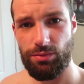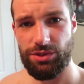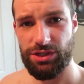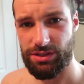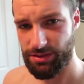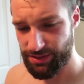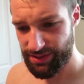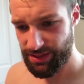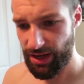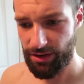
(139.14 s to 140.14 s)
just
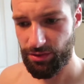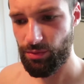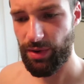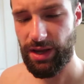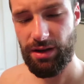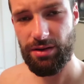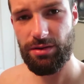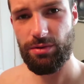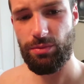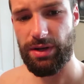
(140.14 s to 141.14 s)
standard weight
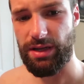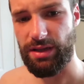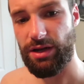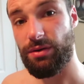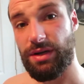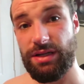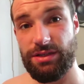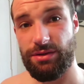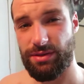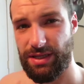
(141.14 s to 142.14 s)
when they don't need
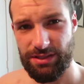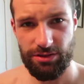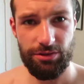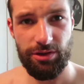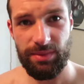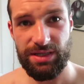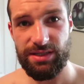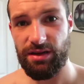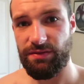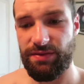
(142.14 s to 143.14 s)
to, and that's including
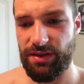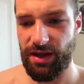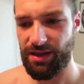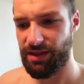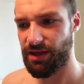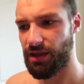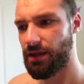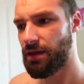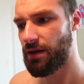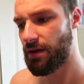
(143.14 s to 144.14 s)
myself. I think
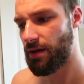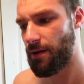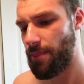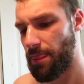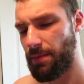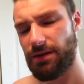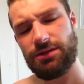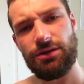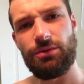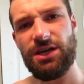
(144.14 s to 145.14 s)
about
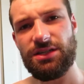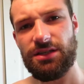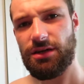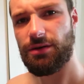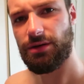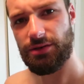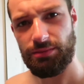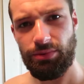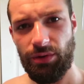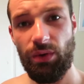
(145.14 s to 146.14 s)
2 weeks ago there was
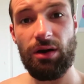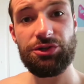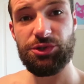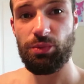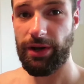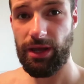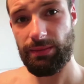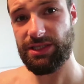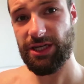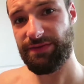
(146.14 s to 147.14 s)
a point where I was just weighing
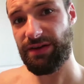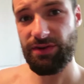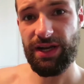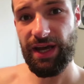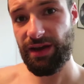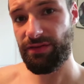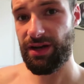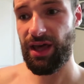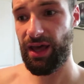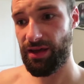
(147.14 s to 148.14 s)
myself every day, every
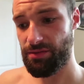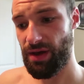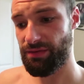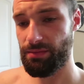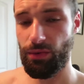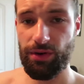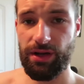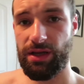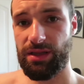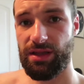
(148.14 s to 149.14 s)

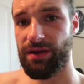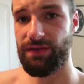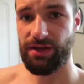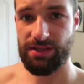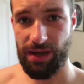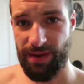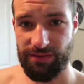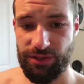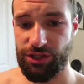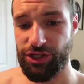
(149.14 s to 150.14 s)
morning, and then every time
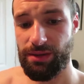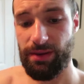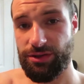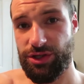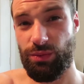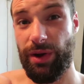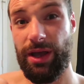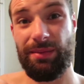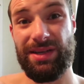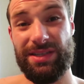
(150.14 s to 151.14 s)
after the gym I was just
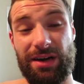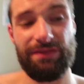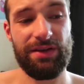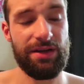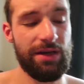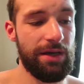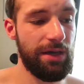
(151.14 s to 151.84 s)
weighing myself, and